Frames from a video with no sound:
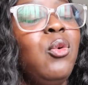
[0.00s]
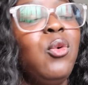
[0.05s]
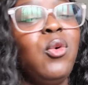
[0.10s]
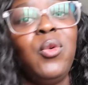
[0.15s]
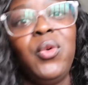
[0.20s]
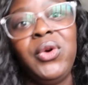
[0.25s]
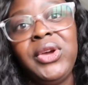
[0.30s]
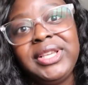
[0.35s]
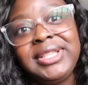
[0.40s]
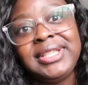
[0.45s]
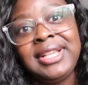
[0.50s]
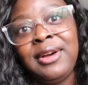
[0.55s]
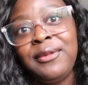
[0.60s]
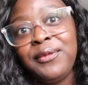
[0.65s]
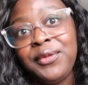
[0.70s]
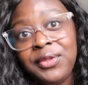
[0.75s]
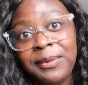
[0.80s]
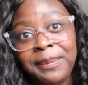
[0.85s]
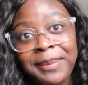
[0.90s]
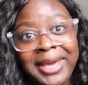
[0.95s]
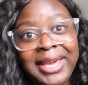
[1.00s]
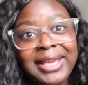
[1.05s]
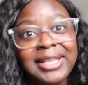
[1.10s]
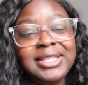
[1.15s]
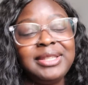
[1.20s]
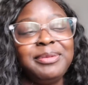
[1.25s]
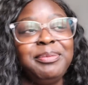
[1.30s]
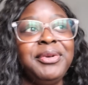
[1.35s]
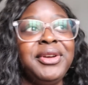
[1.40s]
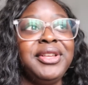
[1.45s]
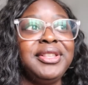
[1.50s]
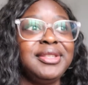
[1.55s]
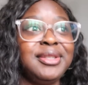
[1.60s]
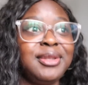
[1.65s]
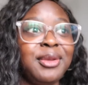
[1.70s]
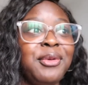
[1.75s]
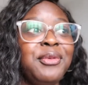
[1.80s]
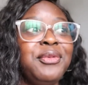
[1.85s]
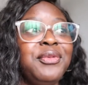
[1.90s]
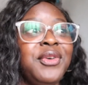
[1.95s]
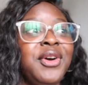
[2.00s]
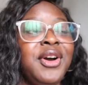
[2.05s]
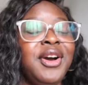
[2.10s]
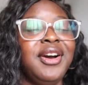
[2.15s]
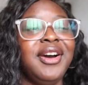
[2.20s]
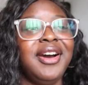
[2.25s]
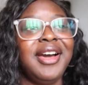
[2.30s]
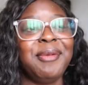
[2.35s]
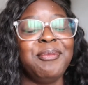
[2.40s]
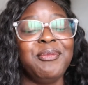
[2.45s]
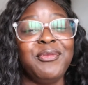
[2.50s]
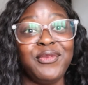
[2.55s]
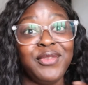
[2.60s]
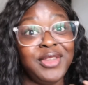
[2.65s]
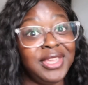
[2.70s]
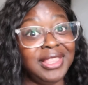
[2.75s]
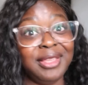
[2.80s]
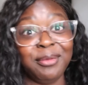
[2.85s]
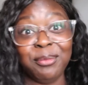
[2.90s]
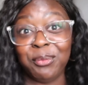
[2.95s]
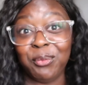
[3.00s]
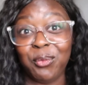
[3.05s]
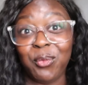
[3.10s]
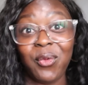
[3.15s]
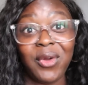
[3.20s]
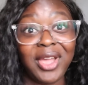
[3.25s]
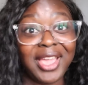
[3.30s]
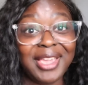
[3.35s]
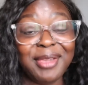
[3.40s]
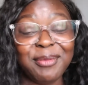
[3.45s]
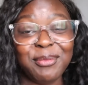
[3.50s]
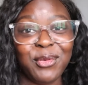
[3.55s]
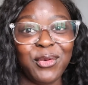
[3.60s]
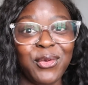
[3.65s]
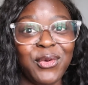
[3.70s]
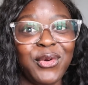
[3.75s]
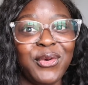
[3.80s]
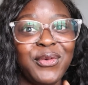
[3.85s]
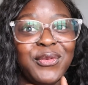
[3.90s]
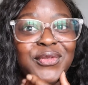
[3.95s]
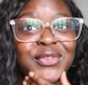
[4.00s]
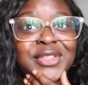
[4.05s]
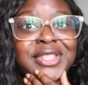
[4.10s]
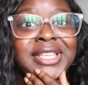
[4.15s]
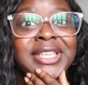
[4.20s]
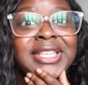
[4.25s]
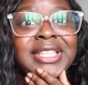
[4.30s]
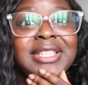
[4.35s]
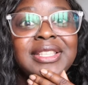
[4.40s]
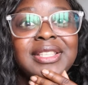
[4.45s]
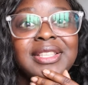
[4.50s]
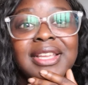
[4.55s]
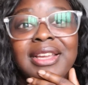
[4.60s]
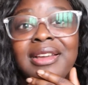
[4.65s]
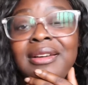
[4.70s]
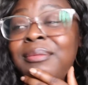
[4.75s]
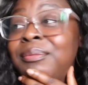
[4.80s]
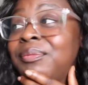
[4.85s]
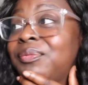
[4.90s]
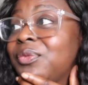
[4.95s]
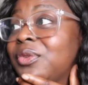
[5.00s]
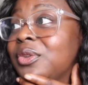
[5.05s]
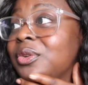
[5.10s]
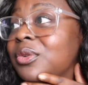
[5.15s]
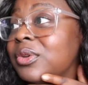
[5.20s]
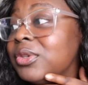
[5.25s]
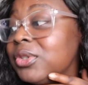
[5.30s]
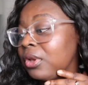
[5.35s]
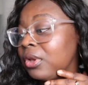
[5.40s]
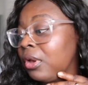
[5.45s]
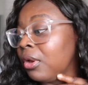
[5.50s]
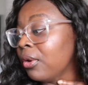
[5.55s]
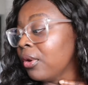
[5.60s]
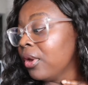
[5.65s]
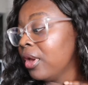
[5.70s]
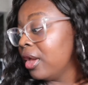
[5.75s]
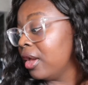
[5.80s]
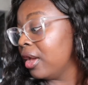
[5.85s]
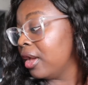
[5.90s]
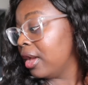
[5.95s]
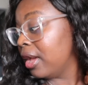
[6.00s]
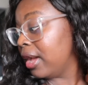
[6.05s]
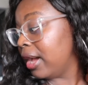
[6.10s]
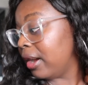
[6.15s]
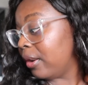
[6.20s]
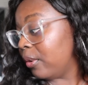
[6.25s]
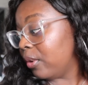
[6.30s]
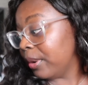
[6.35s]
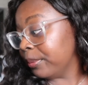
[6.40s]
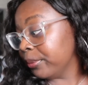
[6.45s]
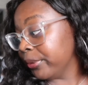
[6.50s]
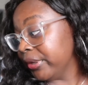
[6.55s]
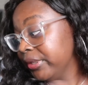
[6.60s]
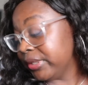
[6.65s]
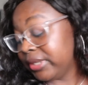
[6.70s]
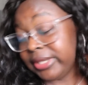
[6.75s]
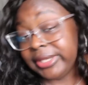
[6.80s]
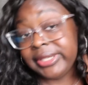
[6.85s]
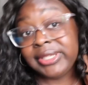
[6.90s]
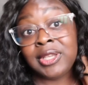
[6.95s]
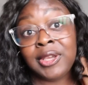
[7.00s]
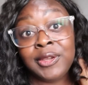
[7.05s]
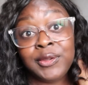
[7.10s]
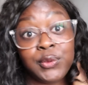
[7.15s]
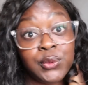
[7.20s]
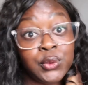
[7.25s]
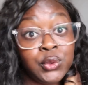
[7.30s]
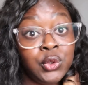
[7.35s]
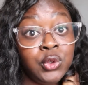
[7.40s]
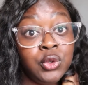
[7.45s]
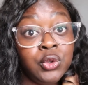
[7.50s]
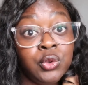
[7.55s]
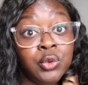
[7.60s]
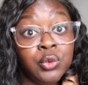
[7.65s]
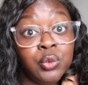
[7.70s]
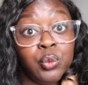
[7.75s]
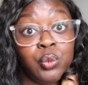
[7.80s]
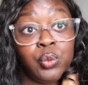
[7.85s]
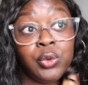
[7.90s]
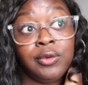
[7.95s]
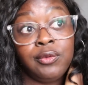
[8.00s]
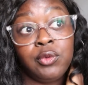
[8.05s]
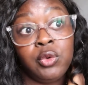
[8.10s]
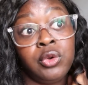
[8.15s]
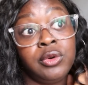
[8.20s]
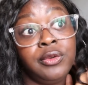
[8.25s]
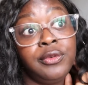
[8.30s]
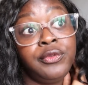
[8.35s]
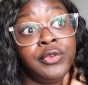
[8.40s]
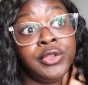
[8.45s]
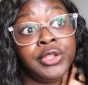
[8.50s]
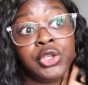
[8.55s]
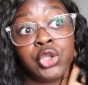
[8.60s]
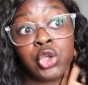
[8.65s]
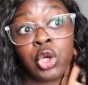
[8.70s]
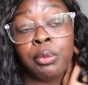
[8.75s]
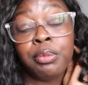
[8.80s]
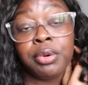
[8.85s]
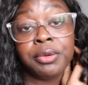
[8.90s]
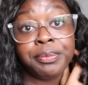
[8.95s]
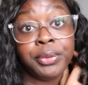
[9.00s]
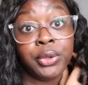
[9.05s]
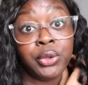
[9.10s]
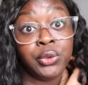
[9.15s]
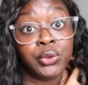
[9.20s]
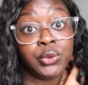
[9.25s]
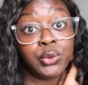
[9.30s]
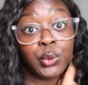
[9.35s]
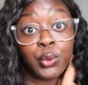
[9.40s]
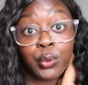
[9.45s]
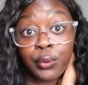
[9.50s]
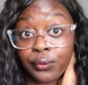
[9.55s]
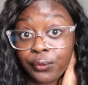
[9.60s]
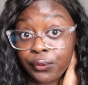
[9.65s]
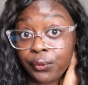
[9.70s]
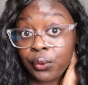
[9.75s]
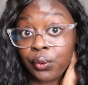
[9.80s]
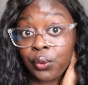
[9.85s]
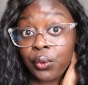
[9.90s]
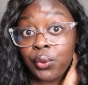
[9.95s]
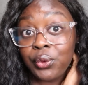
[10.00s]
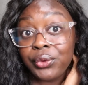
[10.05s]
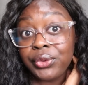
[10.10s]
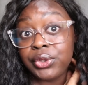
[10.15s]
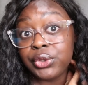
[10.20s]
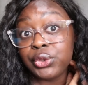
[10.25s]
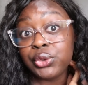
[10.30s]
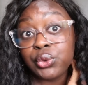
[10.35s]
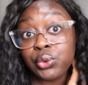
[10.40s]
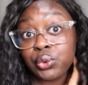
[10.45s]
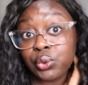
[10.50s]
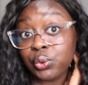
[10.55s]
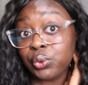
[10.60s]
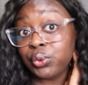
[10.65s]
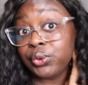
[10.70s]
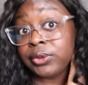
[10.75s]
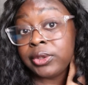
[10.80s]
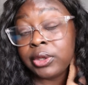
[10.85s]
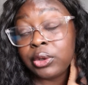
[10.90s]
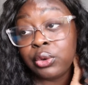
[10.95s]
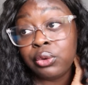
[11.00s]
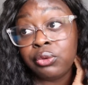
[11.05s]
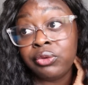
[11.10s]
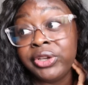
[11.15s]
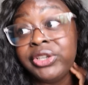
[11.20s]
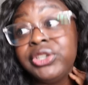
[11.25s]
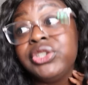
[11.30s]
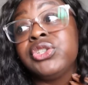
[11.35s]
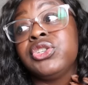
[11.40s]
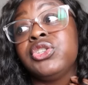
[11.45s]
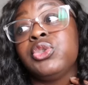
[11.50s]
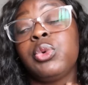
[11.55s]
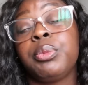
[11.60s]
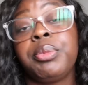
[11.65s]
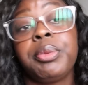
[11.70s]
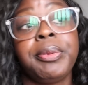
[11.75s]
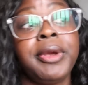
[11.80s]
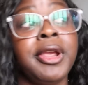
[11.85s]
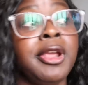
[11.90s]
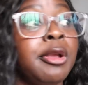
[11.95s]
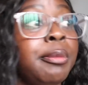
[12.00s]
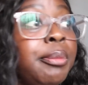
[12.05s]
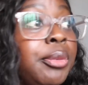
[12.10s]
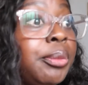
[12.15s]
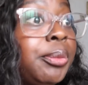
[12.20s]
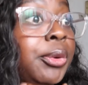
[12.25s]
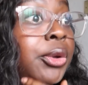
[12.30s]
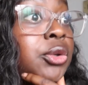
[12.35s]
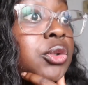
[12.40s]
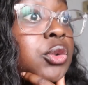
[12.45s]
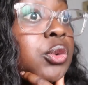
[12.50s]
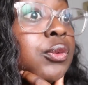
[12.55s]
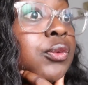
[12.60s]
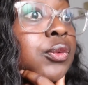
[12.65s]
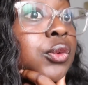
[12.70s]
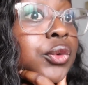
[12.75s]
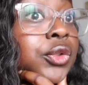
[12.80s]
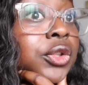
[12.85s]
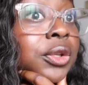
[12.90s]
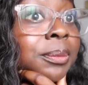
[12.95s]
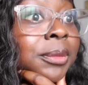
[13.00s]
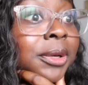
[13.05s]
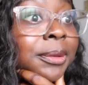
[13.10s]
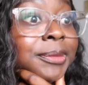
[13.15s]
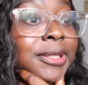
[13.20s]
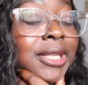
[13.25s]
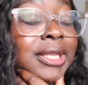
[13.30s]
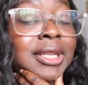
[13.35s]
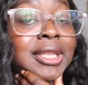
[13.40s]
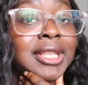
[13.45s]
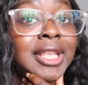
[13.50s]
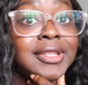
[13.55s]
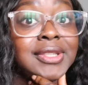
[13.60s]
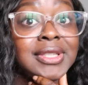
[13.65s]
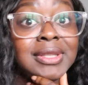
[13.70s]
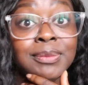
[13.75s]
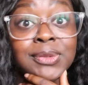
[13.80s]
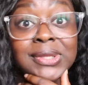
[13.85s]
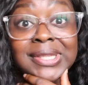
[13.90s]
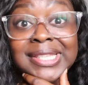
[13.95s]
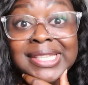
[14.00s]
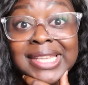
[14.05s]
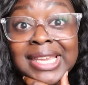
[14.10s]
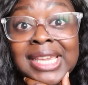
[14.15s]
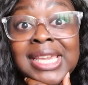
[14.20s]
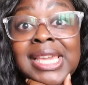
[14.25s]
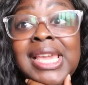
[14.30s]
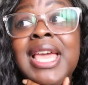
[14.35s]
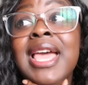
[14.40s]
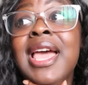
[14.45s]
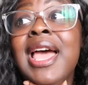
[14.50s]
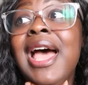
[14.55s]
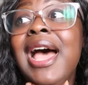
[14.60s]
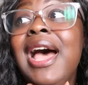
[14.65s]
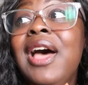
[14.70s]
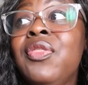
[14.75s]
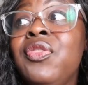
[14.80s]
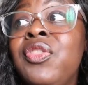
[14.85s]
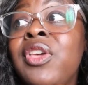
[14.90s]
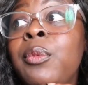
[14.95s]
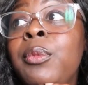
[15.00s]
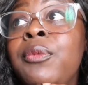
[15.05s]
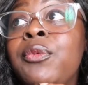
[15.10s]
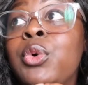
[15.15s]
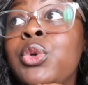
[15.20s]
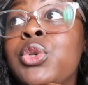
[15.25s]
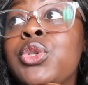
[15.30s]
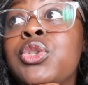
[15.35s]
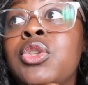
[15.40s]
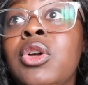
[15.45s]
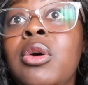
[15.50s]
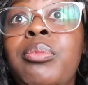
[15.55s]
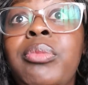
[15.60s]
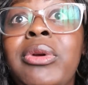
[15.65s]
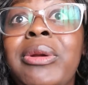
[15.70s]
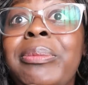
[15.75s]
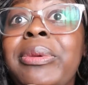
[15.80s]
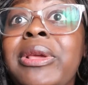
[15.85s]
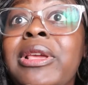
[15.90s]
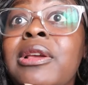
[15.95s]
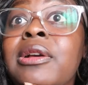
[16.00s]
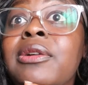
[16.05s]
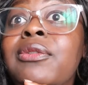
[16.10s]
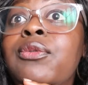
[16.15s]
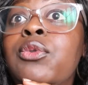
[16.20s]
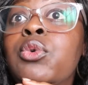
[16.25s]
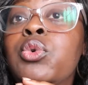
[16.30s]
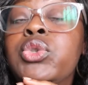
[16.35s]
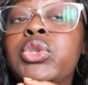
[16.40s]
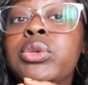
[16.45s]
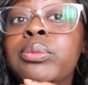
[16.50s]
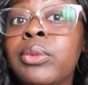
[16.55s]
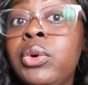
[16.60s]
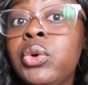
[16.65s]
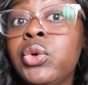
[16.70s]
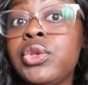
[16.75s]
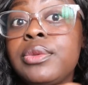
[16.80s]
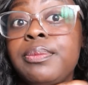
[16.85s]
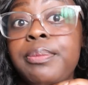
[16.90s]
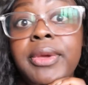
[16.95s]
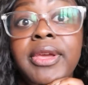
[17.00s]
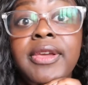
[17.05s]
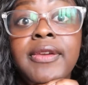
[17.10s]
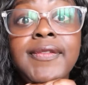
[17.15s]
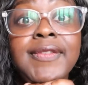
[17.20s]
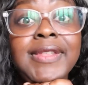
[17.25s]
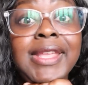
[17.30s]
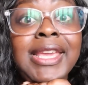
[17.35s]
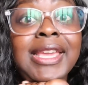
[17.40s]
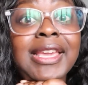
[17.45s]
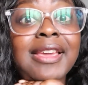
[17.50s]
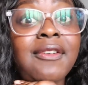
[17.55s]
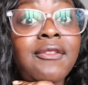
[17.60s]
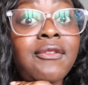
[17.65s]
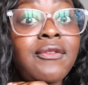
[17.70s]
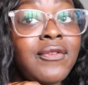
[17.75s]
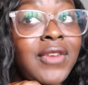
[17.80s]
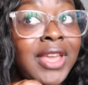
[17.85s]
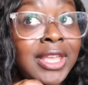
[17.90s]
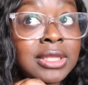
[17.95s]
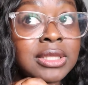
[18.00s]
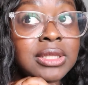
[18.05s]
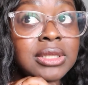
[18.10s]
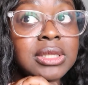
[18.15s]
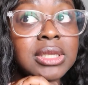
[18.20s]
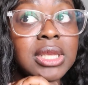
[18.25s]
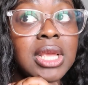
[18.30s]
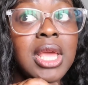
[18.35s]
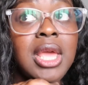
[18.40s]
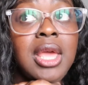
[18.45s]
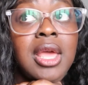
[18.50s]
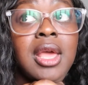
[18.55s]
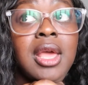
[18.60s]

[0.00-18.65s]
all works out for the best but so far i'm feeling way more confident um, so i'm going to the site soon we've got to finish our proposal for the school's decorations we're preparing a proposal for them i'm sending that to them today and then we've got to start prepping for tomorrow's birthday event